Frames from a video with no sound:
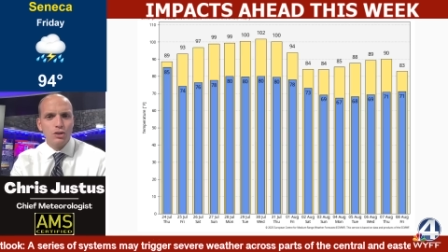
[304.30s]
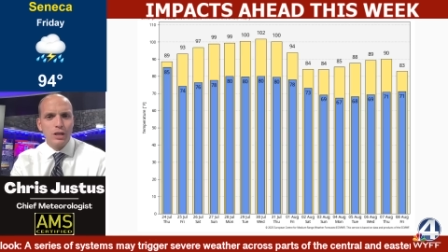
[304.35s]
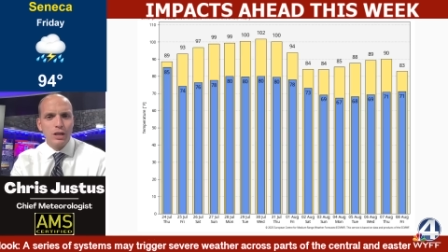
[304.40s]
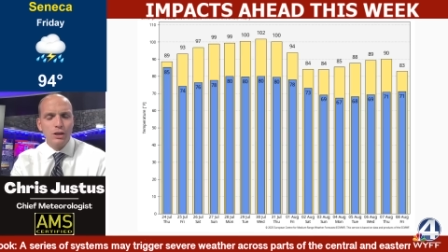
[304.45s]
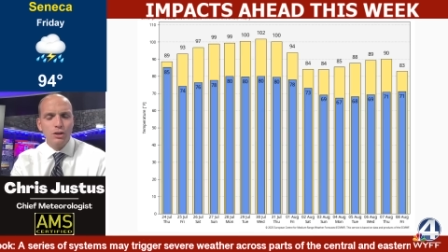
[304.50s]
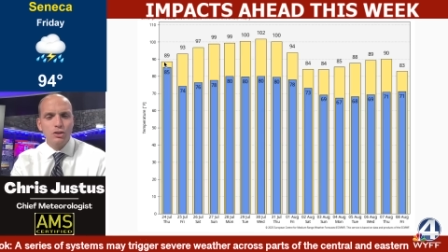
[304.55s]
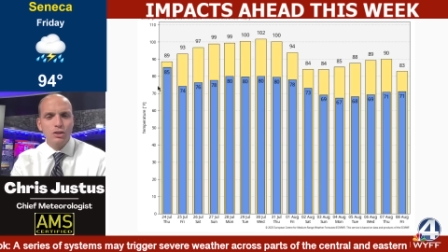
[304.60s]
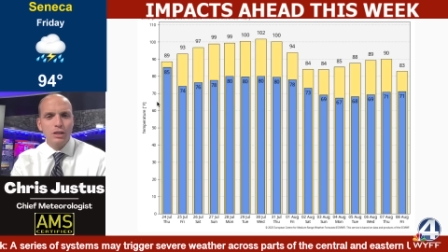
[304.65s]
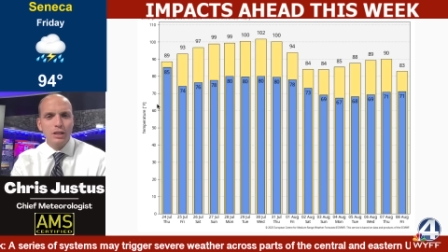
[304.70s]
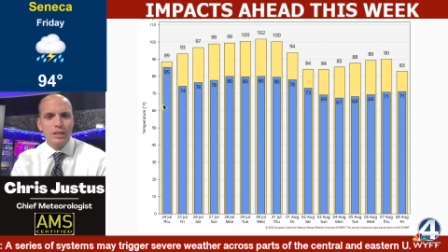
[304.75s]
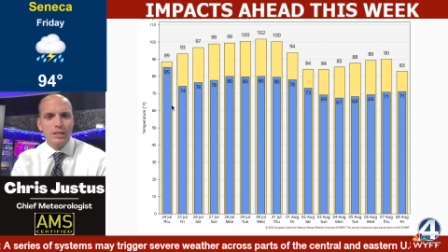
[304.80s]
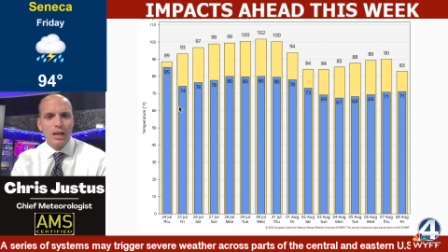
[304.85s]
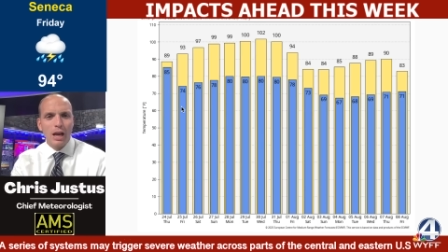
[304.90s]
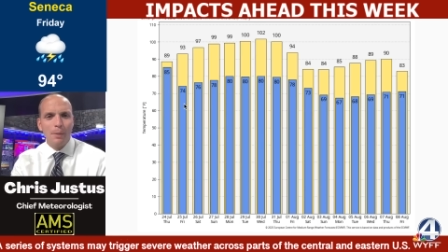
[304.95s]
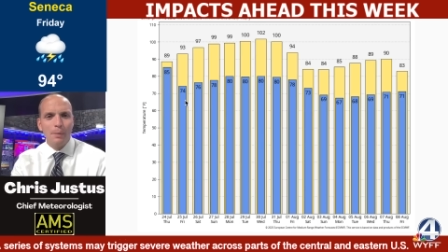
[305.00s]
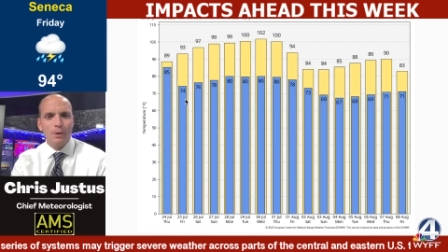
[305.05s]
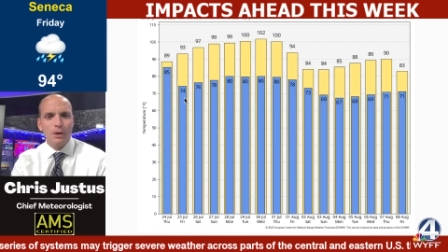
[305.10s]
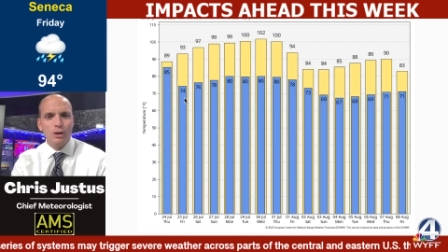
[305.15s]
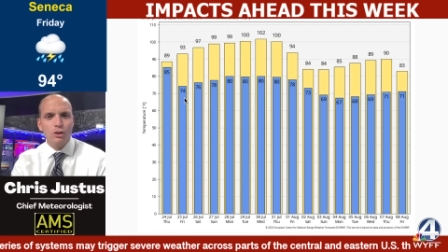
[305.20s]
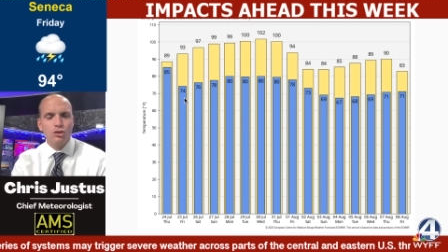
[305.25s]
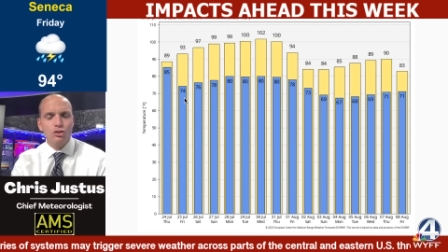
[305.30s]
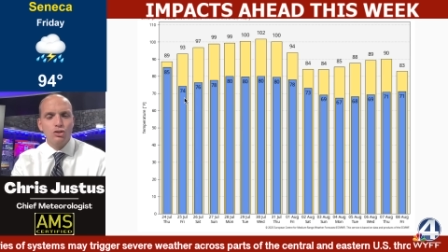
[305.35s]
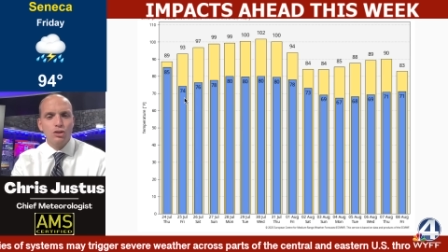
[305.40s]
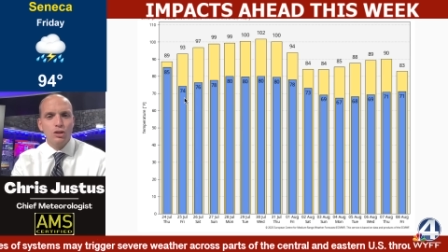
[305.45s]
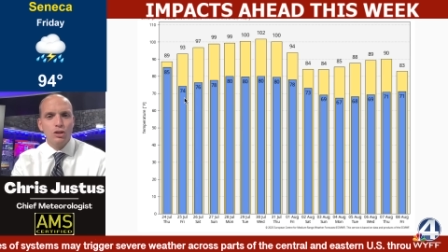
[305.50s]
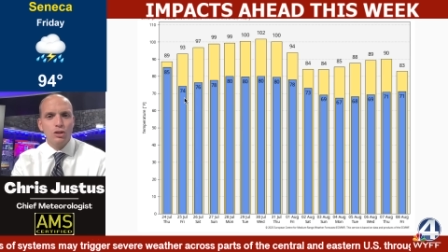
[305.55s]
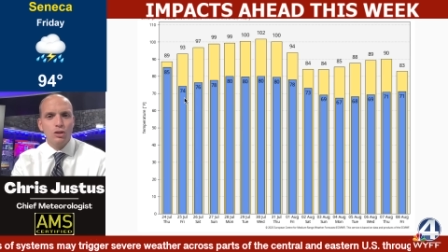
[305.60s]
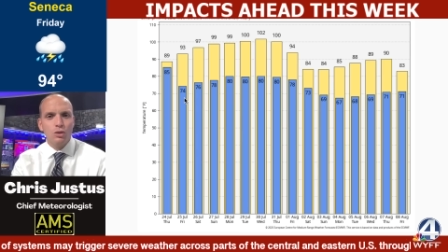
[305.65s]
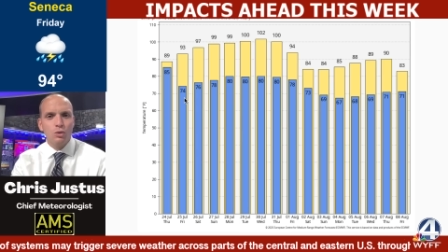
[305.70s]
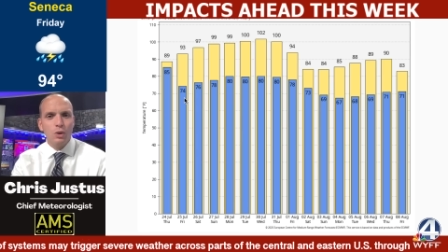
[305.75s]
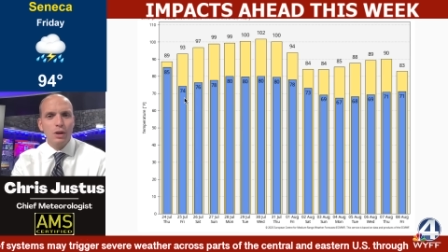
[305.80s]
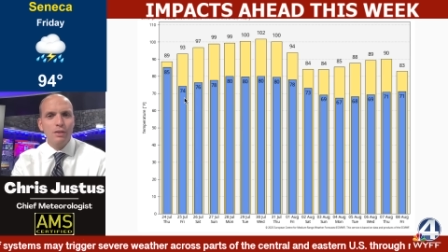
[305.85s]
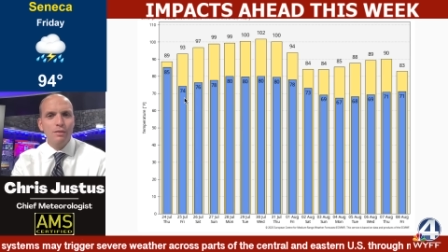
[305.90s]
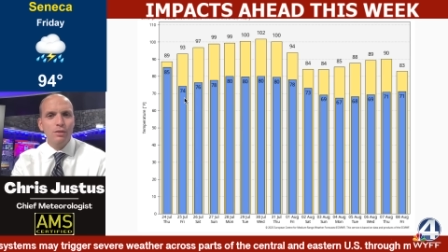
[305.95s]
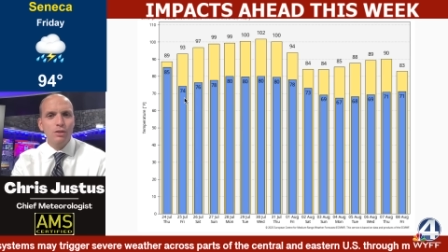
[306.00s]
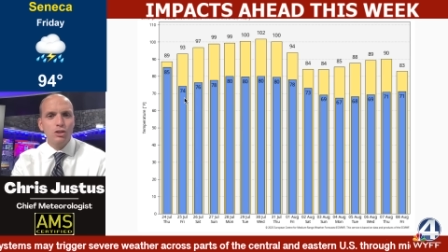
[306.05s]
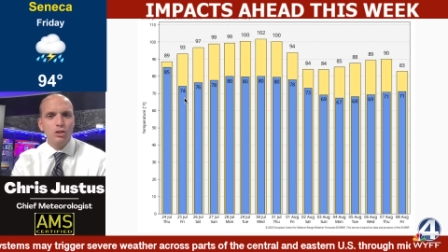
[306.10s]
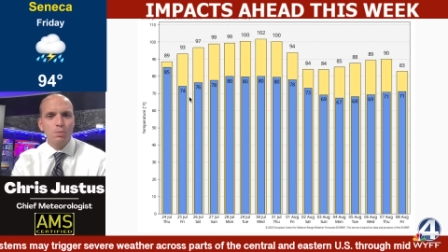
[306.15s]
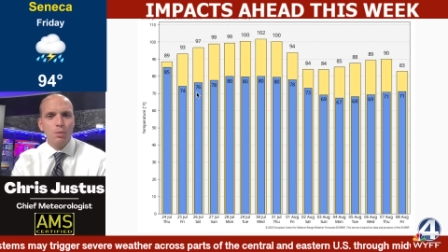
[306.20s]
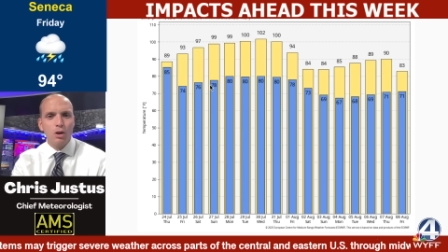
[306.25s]
Here's an example. Here's
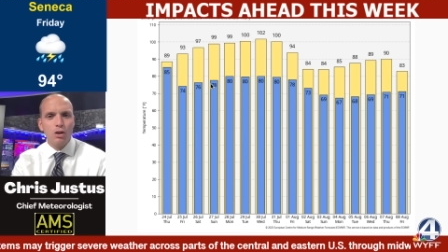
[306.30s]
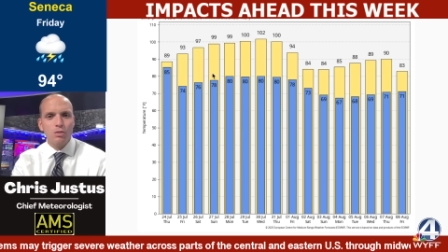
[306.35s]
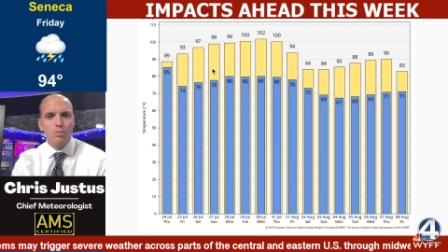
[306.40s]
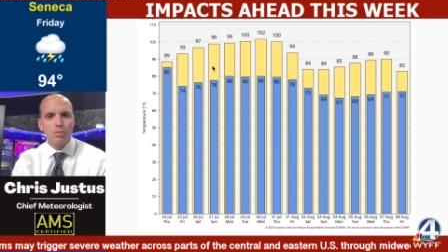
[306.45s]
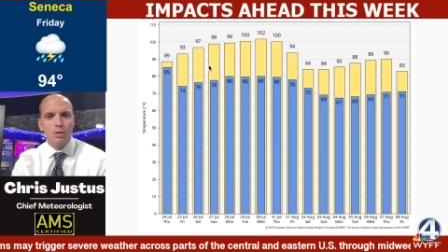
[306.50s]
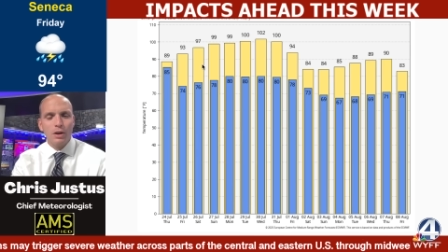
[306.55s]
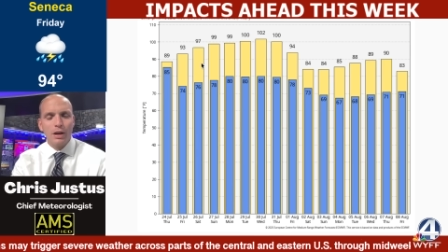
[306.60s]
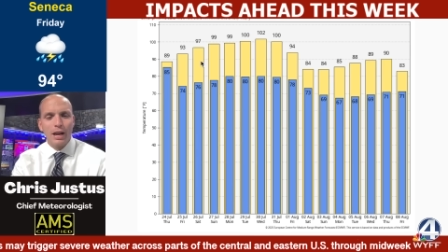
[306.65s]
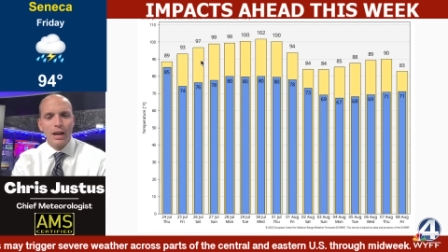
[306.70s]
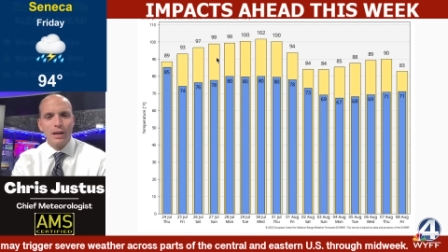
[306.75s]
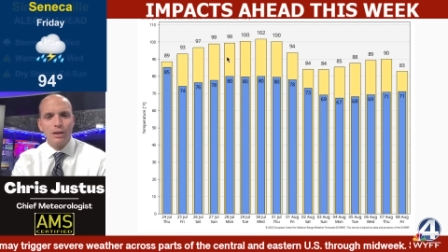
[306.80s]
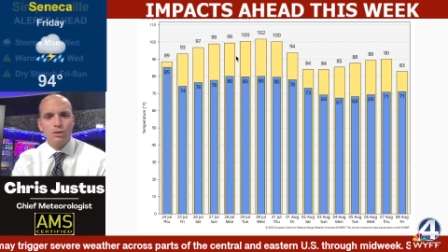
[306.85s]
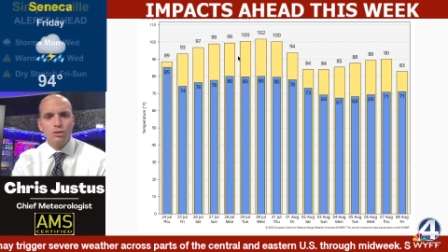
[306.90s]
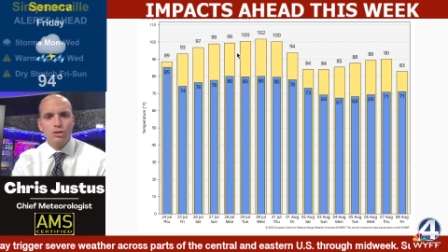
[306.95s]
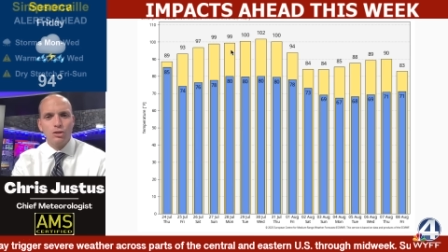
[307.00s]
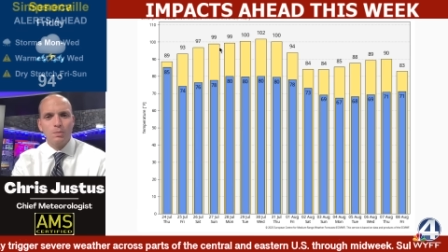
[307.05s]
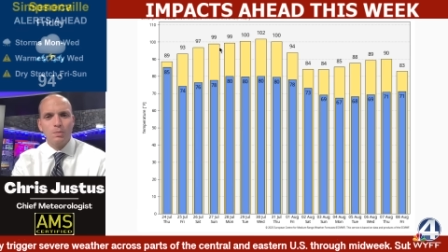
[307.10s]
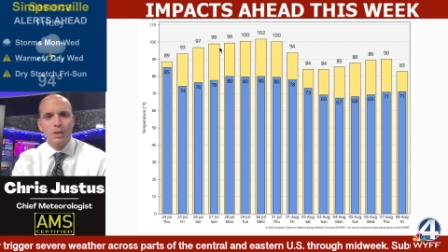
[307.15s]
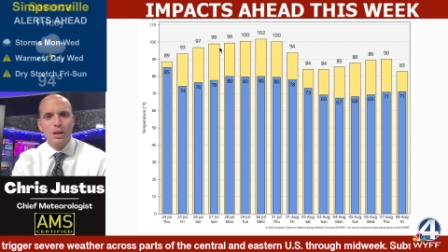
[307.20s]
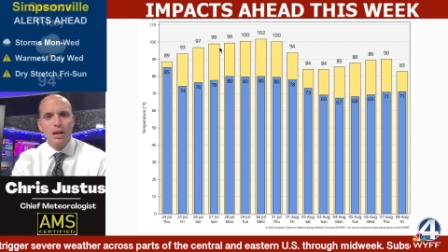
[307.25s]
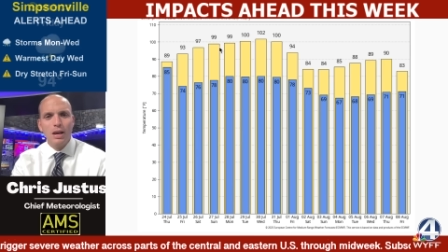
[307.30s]
Greenville, Spartanburg, Anderson.